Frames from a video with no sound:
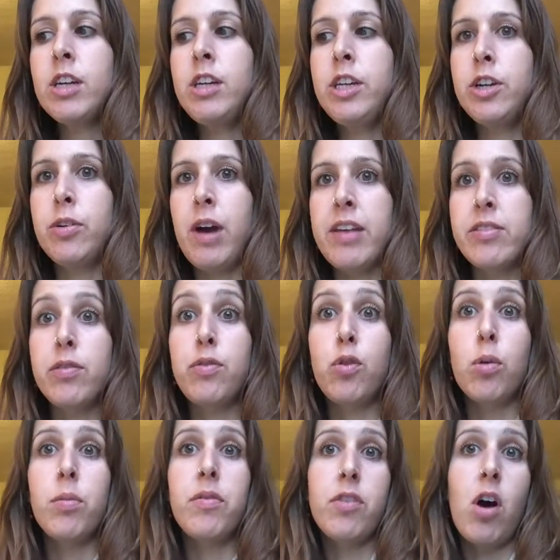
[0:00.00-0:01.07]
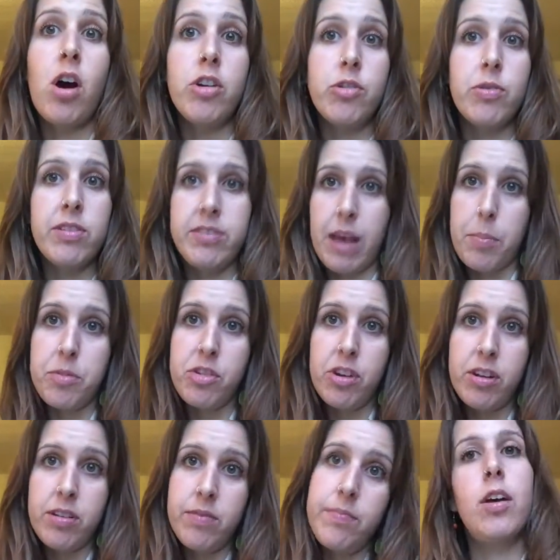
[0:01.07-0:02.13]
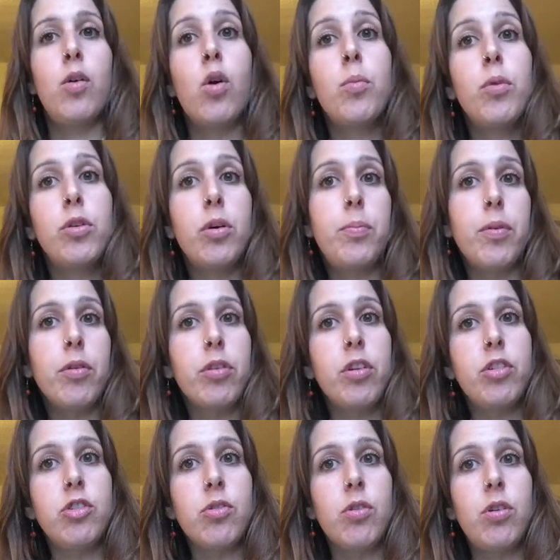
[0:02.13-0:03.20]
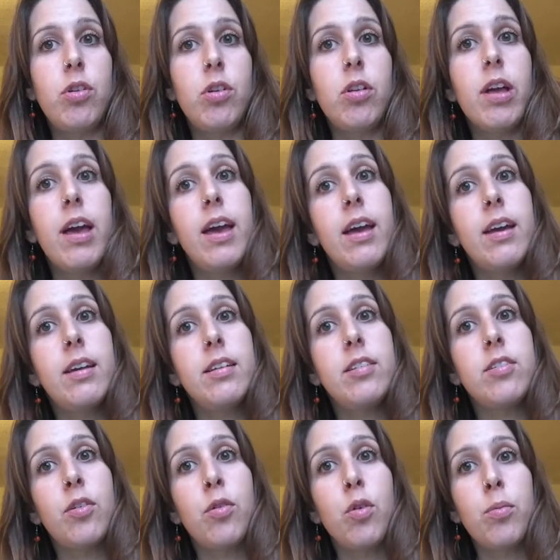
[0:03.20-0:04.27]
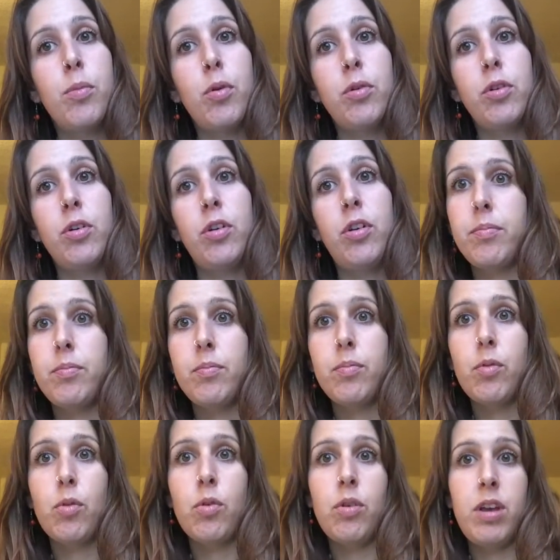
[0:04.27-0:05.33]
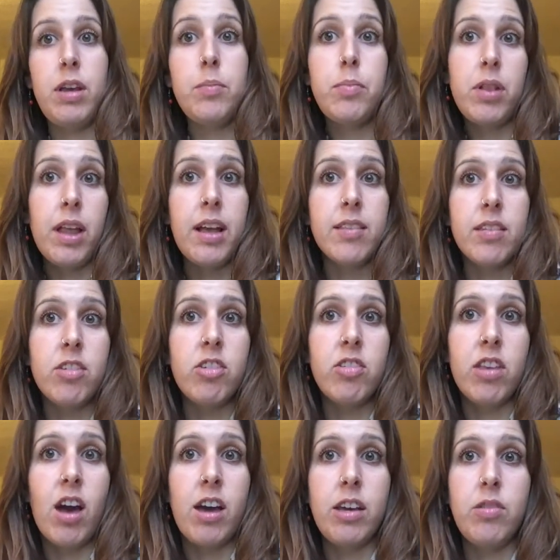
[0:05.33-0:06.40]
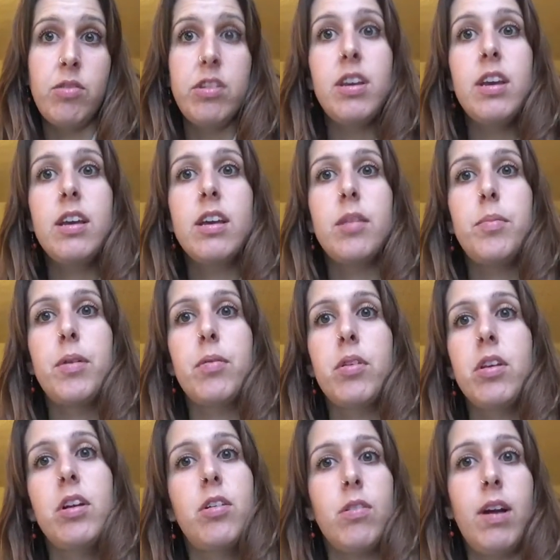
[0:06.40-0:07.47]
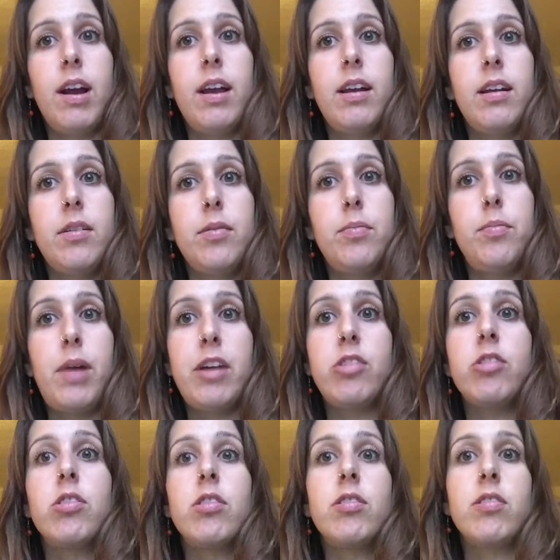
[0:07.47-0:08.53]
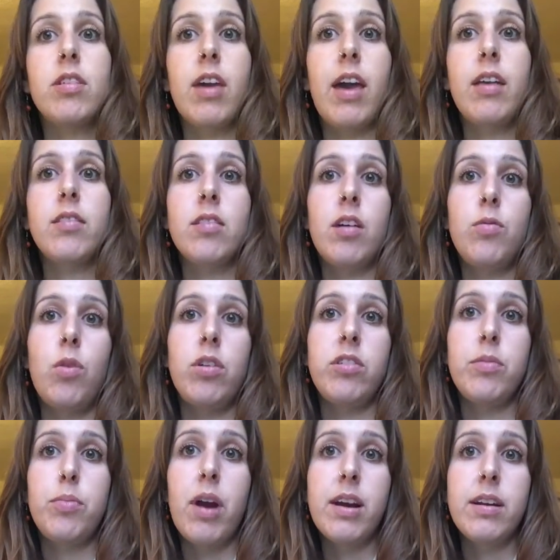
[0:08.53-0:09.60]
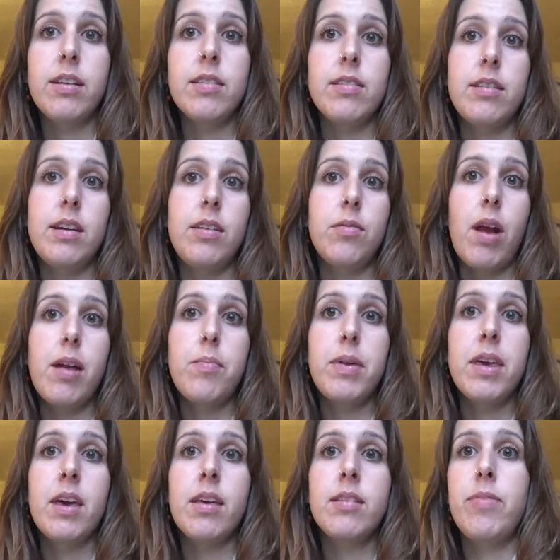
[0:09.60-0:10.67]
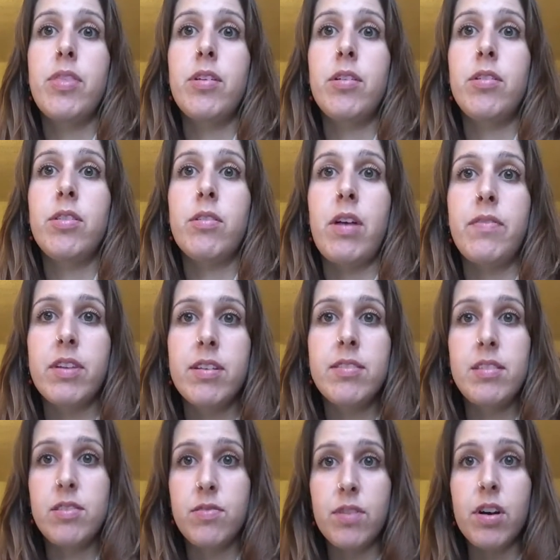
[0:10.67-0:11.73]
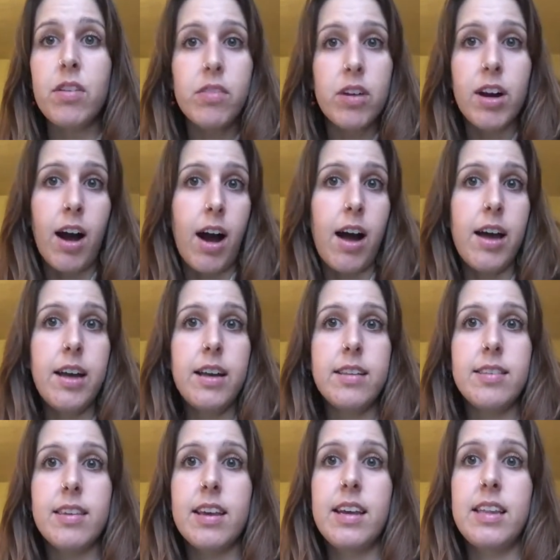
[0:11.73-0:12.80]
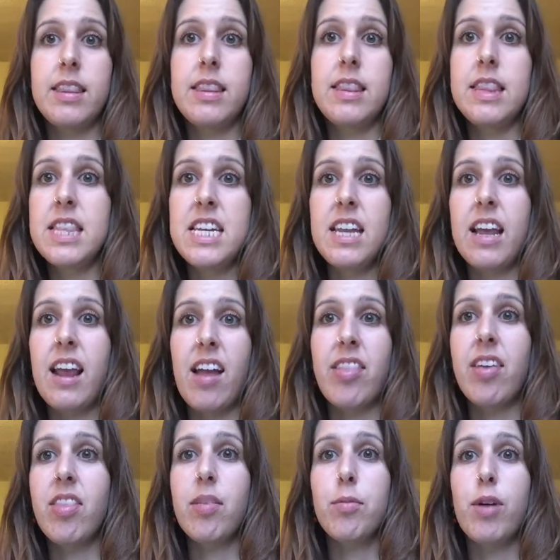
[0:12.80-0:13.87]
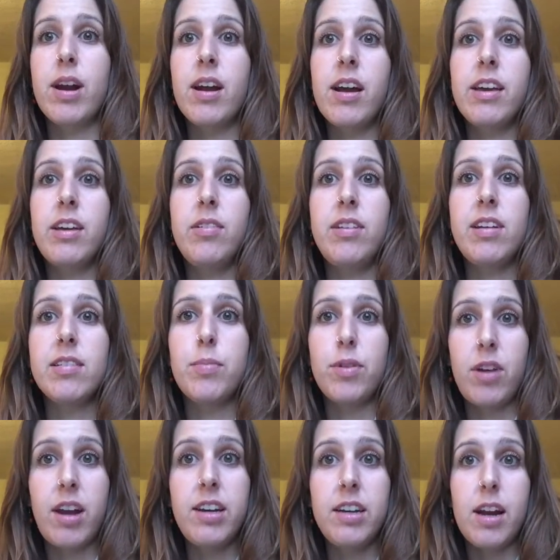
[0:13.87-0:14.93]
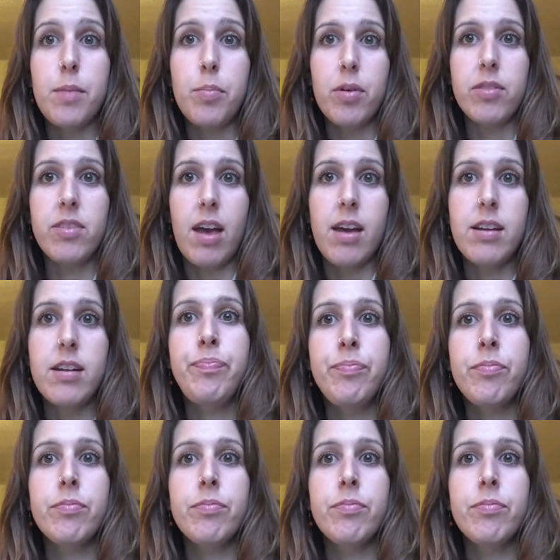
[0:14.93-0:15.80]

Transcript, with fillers: you know, as a form of contraception, a hormonal birth control and a hormonal implants such as the IUD can be really great measures against unwanted pregnancy, right? Because their efficacy is very, very high. It's like I think the Mirena IUD is about 99%